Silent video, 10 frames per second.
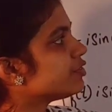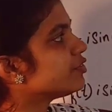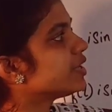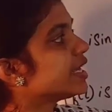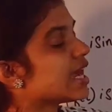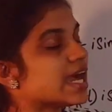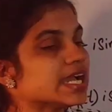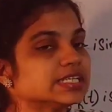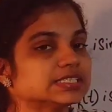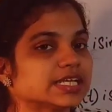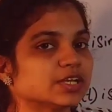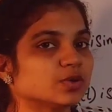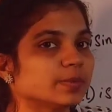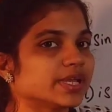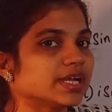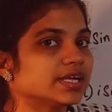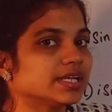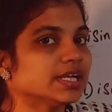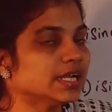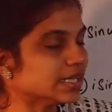of t I sin omega
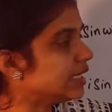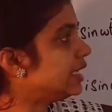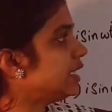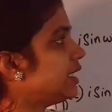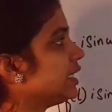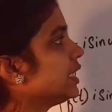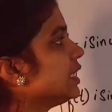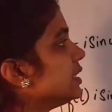t dt.